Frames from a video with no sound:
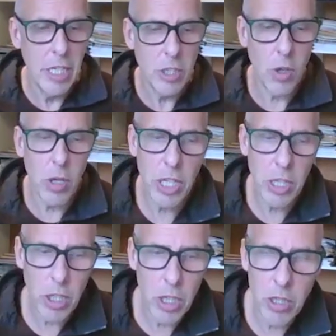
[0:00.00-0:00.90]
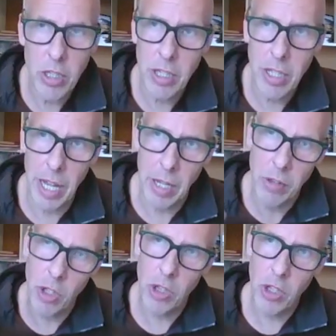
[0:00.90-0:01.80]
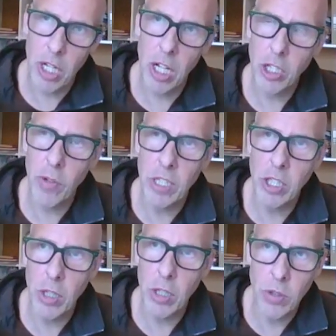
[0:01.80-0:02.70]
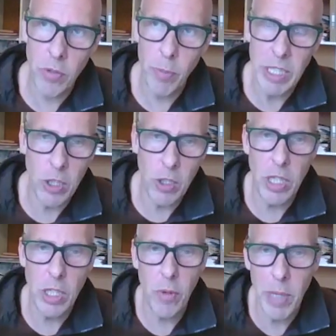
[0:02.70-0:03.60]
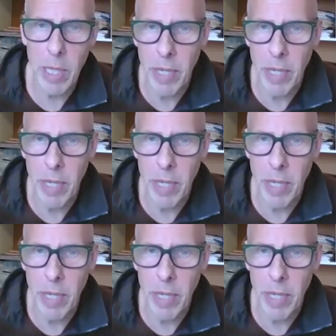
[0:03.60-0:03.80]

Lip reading: So I think that, the larger NGOs have been doing this for many,